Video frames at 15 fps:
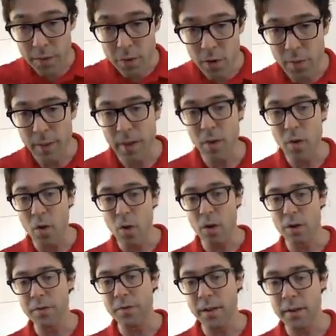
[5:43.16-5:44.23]
thought about all
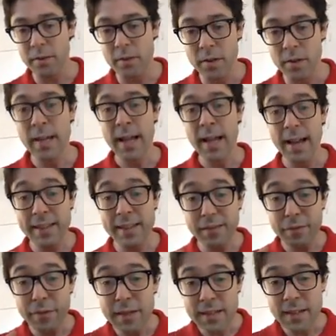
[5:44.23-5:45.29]
of those, and this
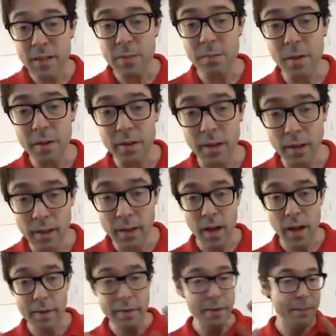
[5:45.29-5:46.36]
physical model
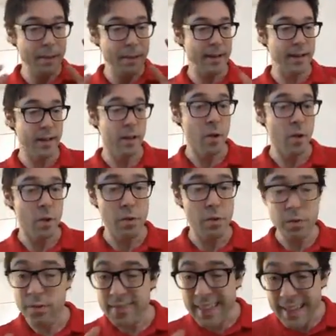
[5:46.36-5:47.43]
of the planet you
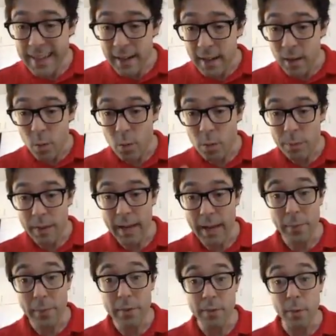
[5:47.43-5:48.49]
think would be
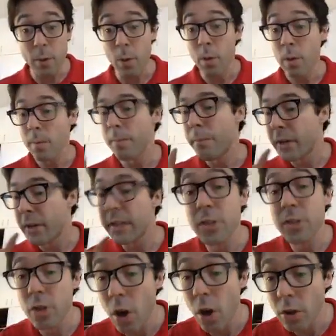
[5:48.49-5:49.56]
habitable, but it's
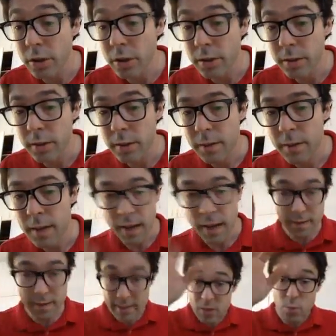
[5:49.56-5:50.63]
not.
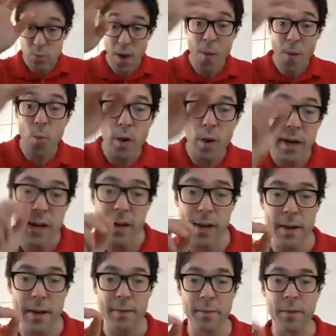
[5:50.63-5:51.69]
And this is where we come
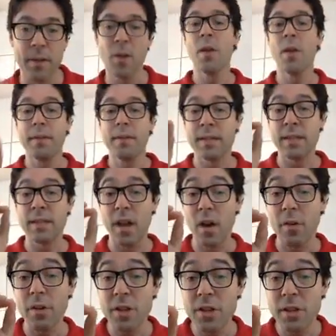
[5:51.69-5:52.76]
in. This
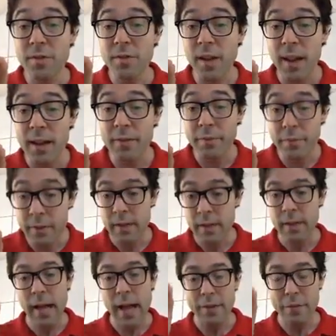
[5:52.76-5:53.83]
origins of life
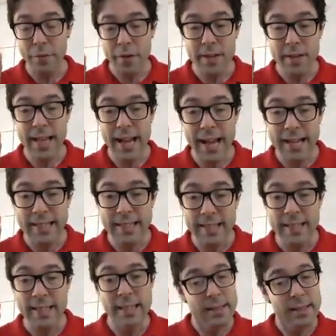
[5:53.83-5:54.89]
first
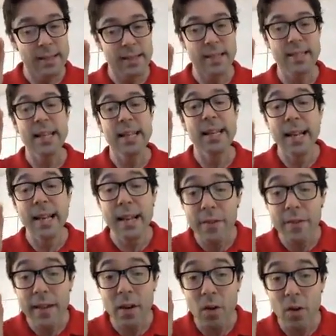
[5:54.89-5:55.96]
adds these
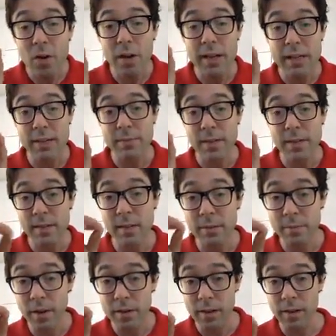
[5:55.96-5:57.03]
living organisms into the
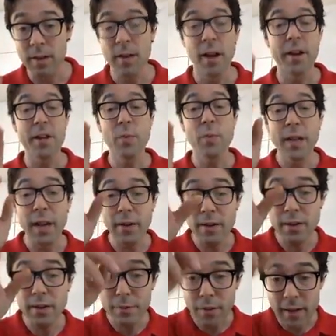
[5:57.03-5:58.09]
model. And as we're going
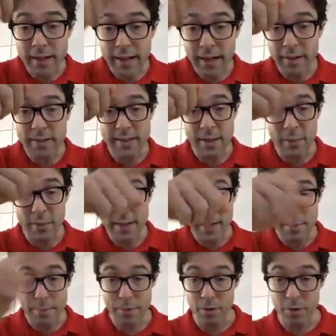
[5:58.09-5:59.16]
to find out as we
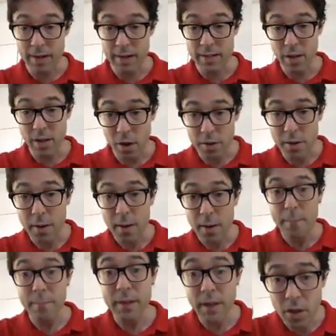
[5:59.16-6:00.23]
then progress on
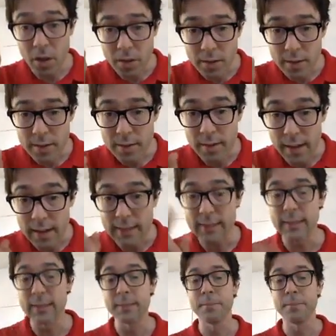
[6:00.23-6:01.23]
beyond that,